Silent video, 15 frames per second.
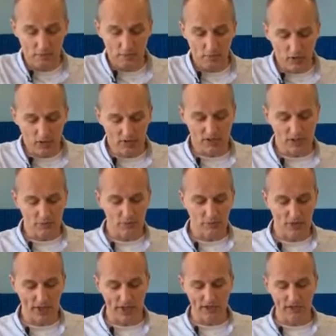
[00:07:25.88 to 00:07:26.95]

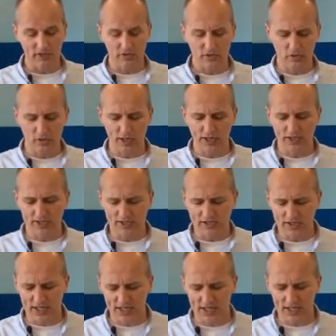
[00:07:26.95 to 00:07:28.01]
multiplied and grew
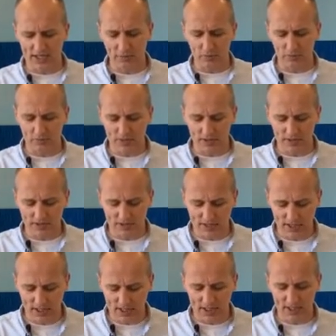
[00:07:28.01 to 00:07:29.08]

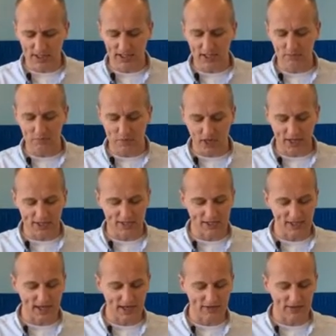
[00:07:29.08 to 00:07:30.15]
exceedingly
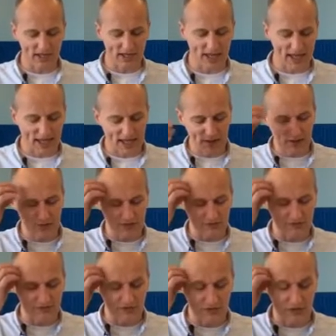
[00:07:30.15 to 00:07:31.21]
mighty, and the land was
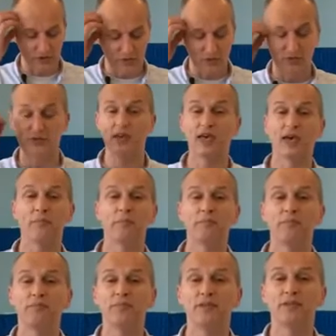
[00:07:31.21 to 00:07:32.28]
filled with them.
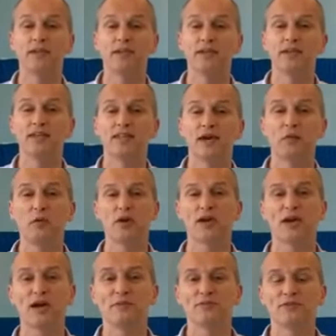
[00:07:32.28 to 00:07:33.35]
Now, what
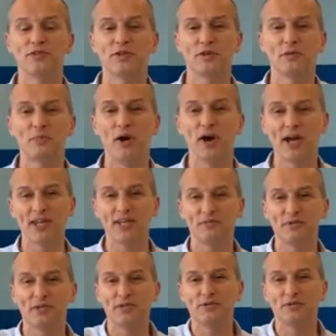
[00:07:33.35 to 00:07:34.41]
comes to your mind
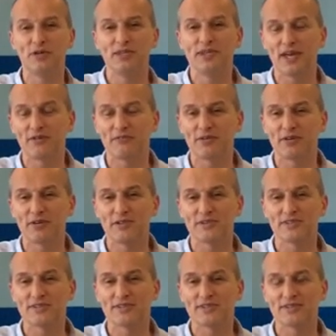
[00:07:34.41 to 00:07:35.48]
when you read that
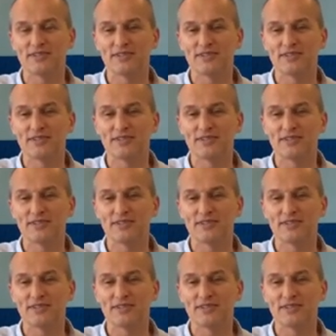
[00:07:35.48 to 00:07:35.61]
verse?